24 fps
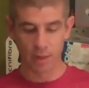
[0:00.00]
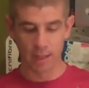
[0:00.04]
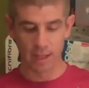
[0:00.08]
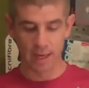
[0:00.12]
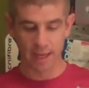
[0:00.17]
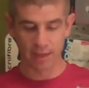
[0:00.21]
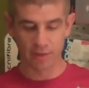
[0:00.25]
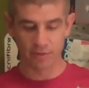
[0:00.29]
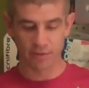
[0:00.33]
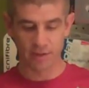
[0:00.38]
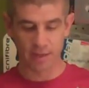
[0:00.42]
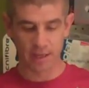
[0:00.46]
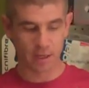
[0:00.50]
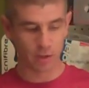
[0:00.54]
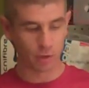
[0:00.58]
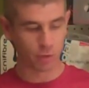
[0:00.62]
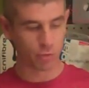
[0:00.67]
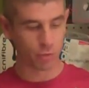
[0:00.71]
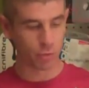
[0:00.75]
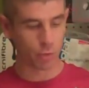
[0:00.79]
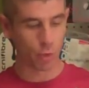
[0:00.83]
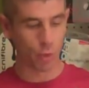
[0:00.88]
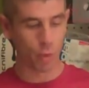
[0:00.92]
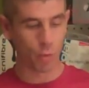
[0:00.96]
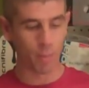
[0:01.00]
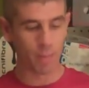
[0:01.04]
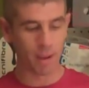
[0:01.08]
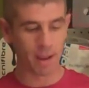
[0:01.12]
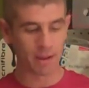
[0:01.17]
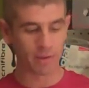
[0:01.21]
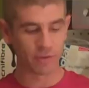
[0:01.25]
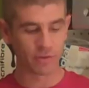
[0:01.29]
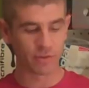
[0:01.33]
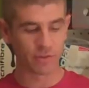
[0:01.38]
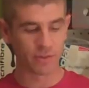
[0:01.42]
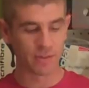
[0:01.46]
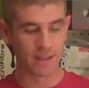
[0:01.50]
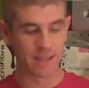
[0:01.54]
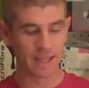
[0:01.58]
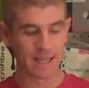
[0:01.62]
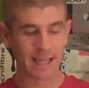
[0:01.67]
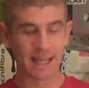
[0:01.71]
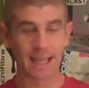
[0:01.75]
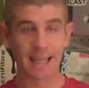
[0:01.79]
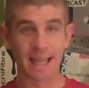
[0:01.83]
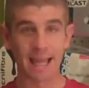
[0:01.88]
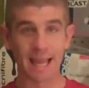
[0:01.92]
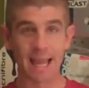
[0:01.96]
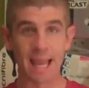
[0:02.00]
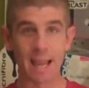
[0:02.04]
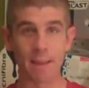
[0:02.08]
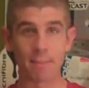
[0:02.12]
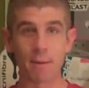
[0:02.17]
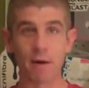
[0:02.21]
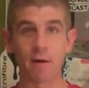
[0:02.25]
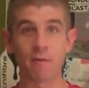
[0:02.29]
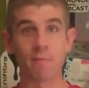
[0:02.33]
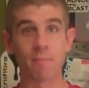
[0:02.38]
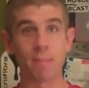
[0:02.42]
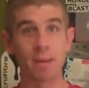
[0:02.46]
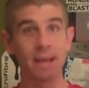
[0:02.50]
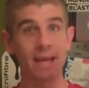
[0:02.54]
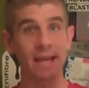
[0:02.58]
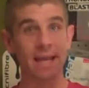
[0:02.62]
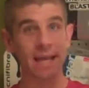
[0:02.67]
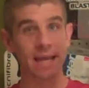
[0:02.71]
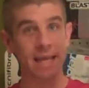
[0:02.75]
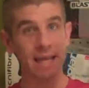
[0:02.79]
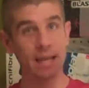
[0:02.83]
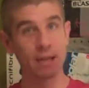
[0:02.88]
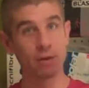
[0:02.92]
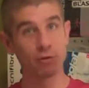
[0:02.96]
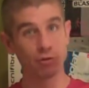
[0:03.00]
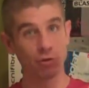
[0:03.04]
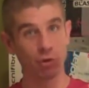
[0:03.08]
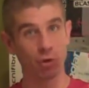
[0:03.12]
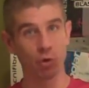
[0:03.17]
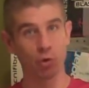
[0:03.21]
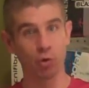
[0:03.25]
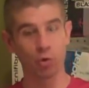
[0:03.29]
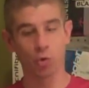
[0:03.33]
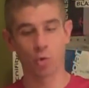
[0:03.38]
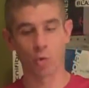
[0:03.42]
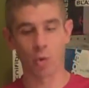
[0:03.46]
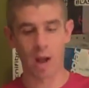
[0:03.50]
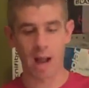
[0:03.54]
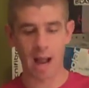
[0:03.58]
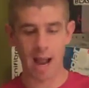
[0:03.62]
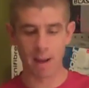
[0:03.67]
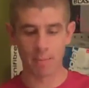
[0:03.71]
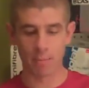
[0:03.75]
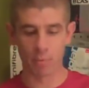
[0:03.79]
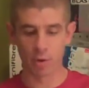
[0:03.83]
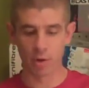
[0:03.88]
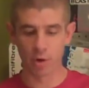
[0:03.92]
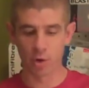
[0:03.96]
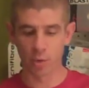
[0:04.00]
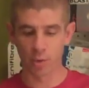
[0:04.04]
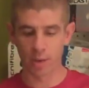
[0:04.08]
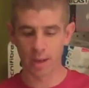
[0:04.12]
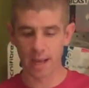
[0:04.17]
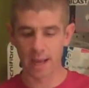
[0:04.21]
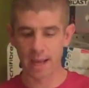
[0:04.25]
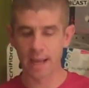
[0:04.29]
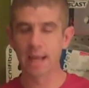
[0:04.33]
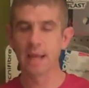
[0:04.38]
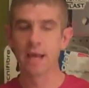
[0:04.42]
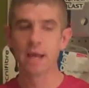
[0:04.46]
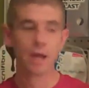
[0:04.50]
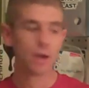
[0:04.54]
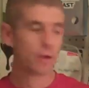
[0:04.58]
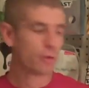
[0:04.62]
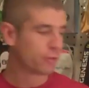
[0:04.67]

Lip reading: NXT Control makes the claim of being an internal hybrid, okay?